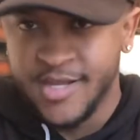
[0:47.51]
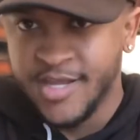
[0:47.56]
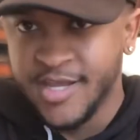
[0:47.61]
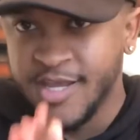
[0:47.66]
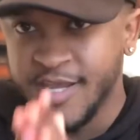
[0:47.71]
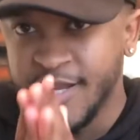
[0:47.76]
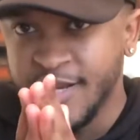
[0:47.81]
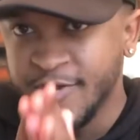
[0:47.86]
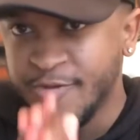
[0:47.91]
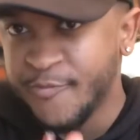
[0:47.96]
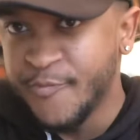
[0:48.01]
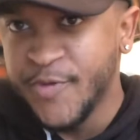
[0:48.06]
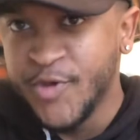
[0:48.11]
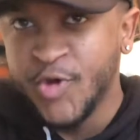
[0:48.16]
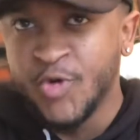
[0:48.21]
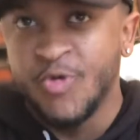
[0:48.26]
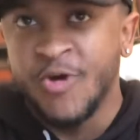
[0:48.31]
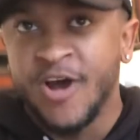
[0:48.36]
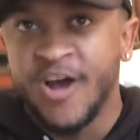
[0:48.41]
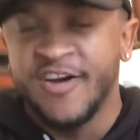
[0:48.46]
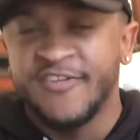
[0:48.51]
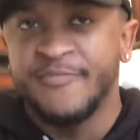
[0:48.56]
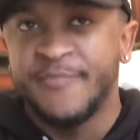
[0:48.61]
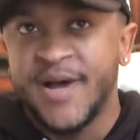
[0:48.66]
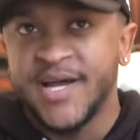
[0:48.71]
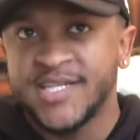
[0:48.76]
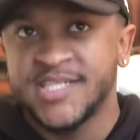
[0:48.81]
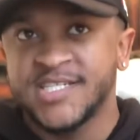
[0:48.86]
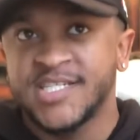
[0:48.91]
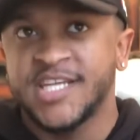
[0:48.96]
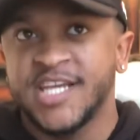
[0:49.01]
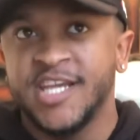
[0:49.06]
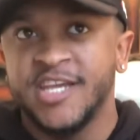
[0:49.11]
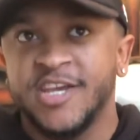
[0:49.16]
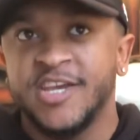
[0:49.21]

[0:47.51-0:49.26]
in the middle of my senior